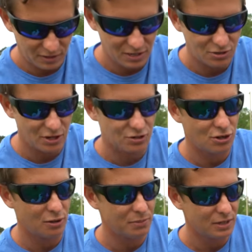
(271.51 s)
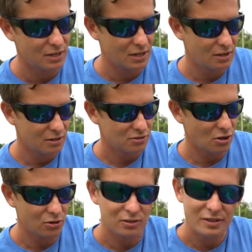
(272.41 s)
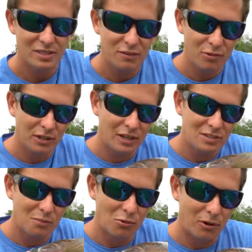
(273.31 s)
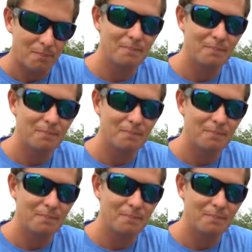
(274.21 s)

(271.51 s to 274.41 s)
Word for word: TJ and Shelby. So let's see if we could get some more.